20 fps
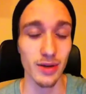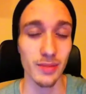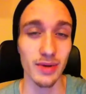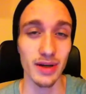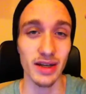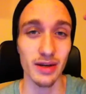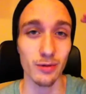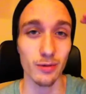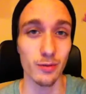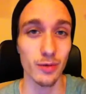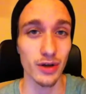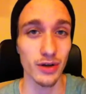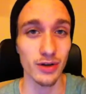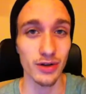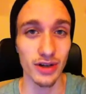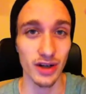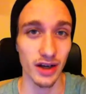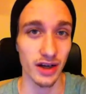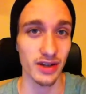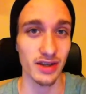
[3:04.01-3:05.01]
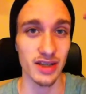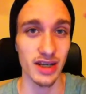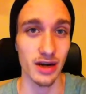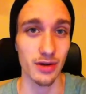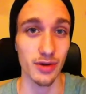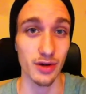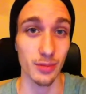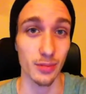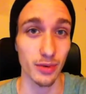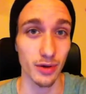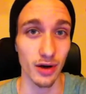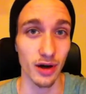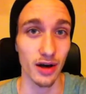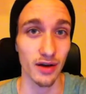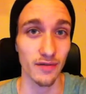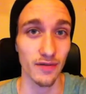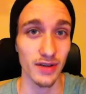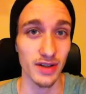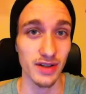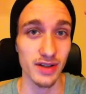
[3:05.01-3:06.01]
but it will cut down your
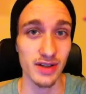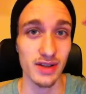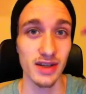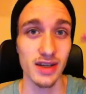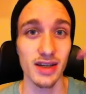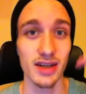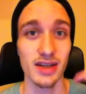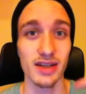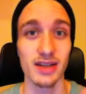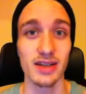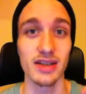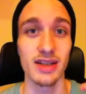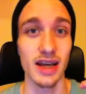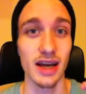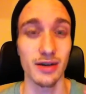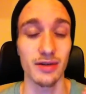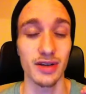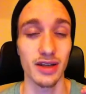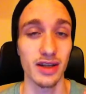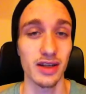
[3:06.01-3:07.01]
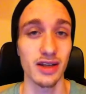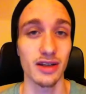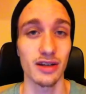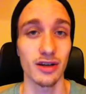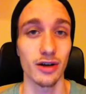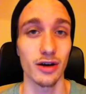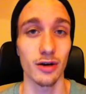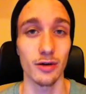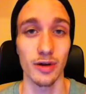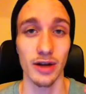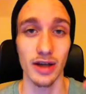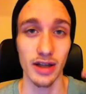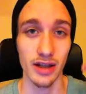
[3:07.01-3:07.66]
profits down to here, all right?